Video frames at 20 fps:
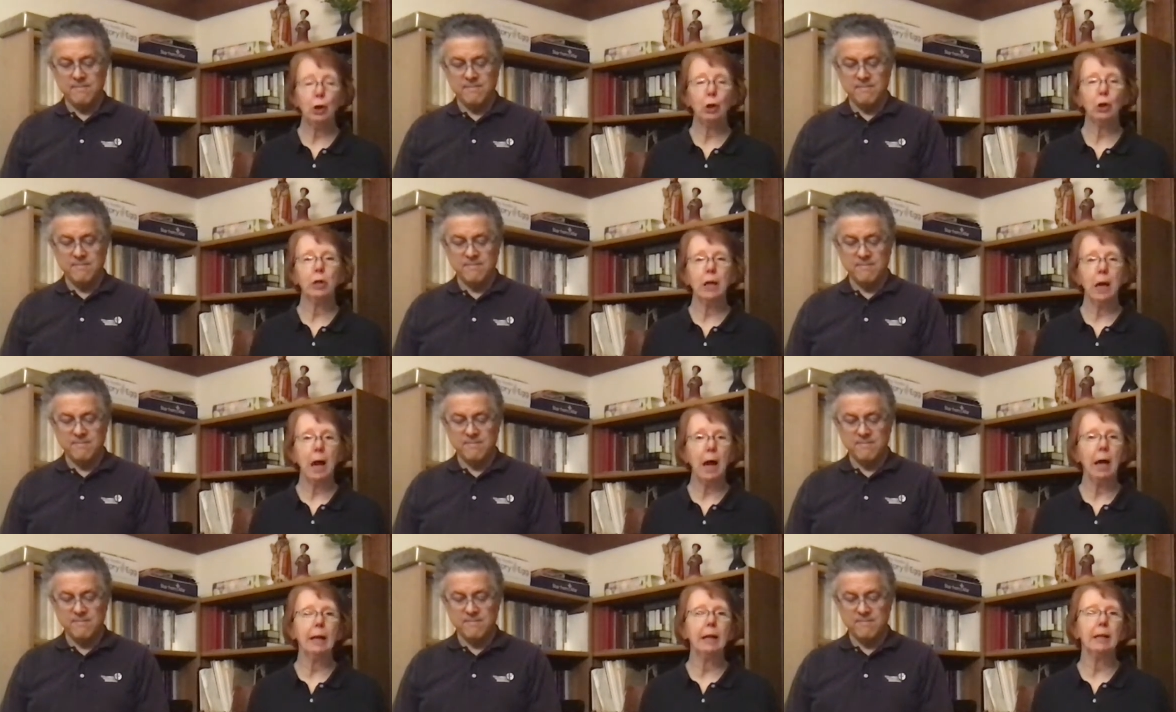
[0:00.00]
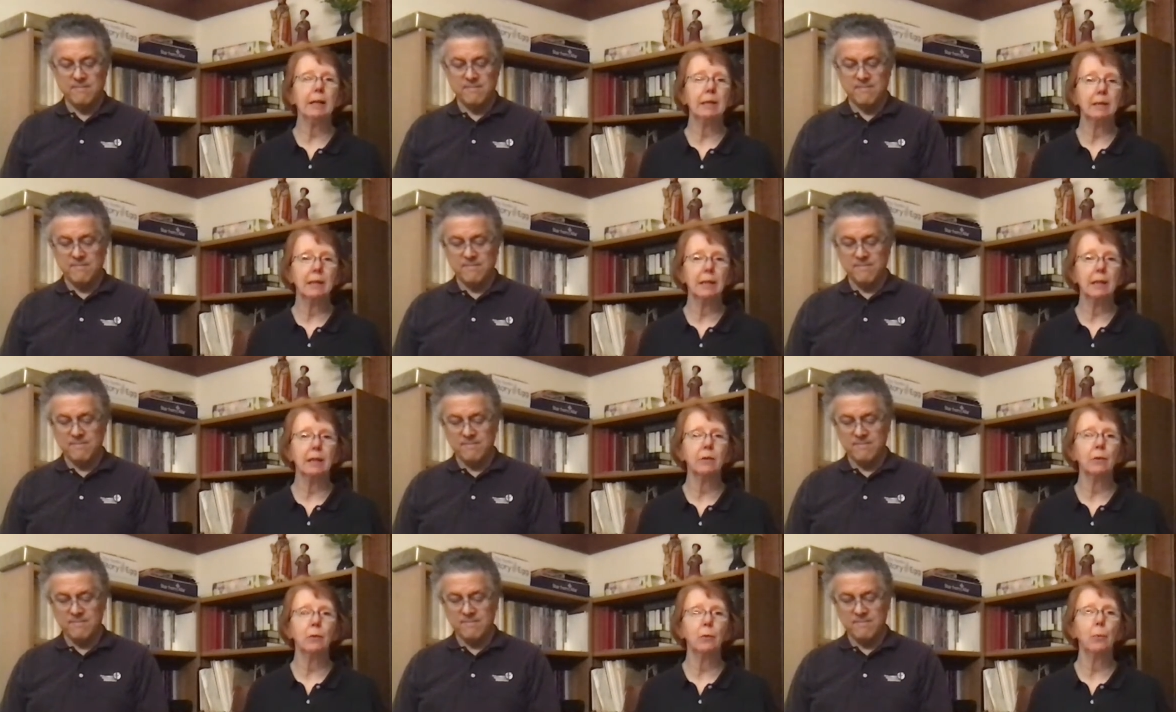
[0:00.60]
Speaker 1: could not
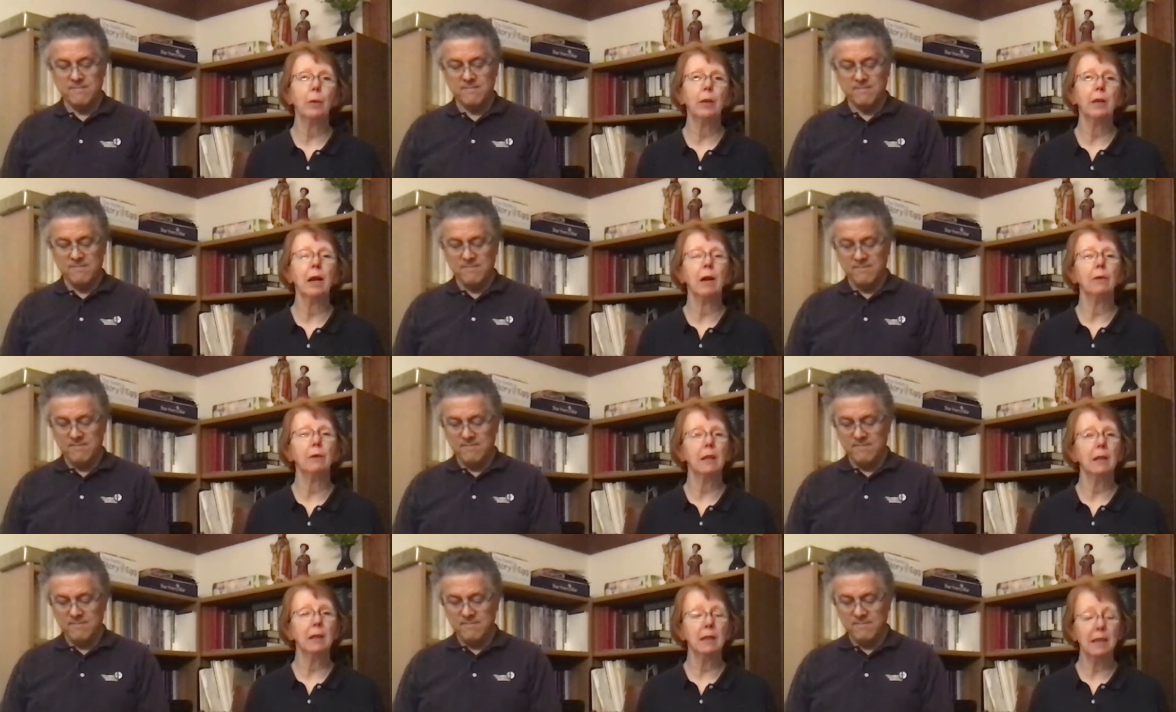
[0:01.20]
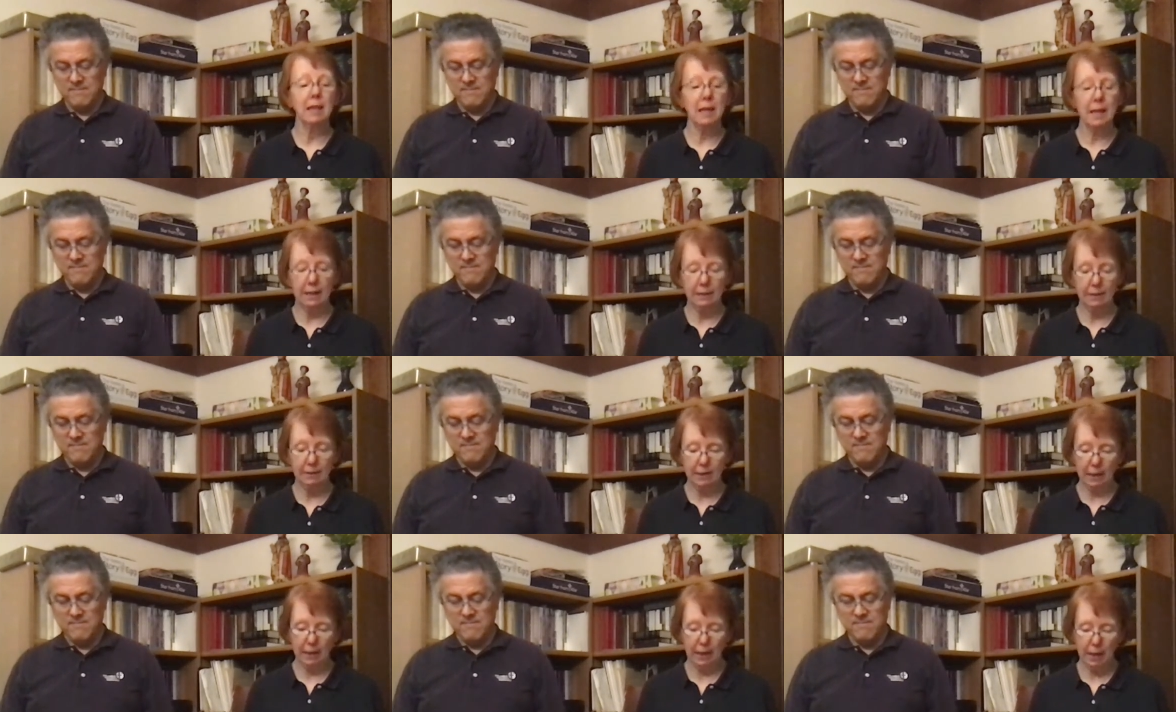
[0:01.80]
exist without the
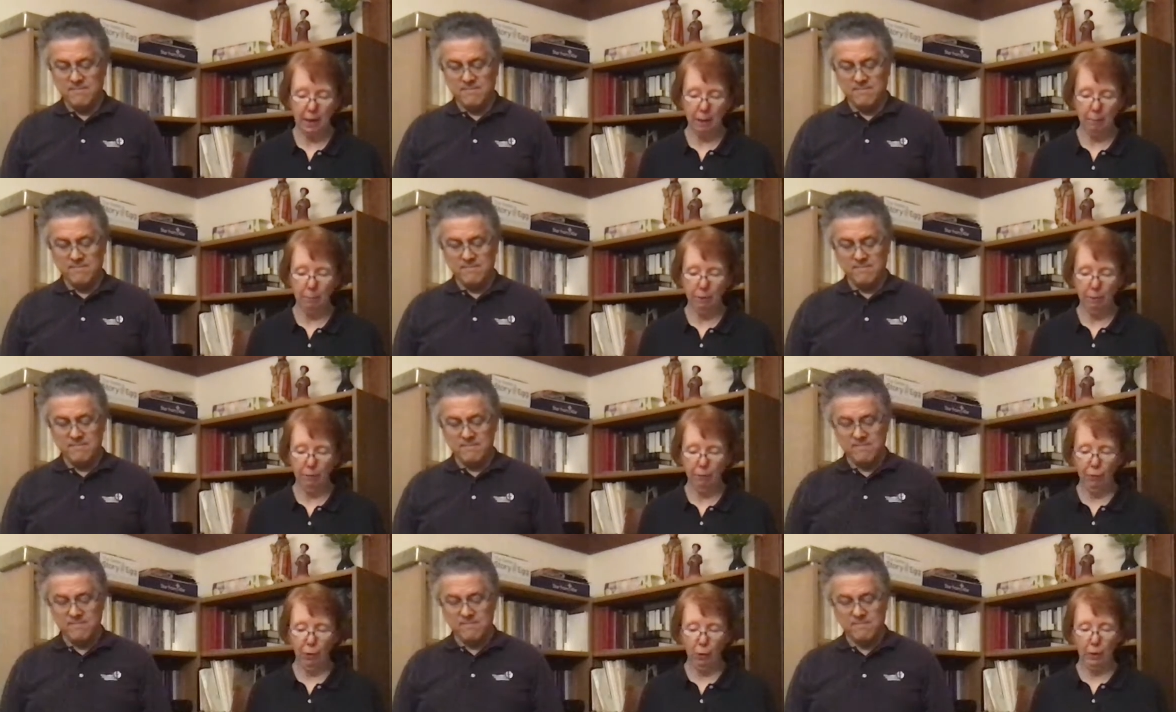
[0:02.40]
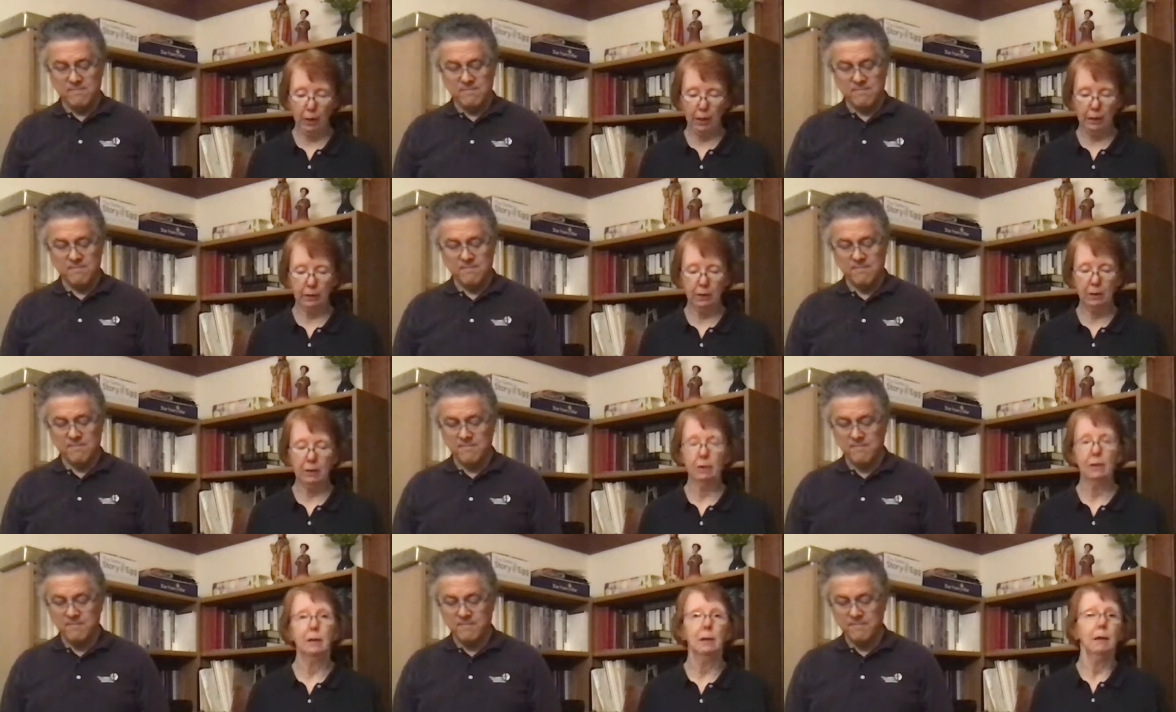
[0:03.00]
things that came before it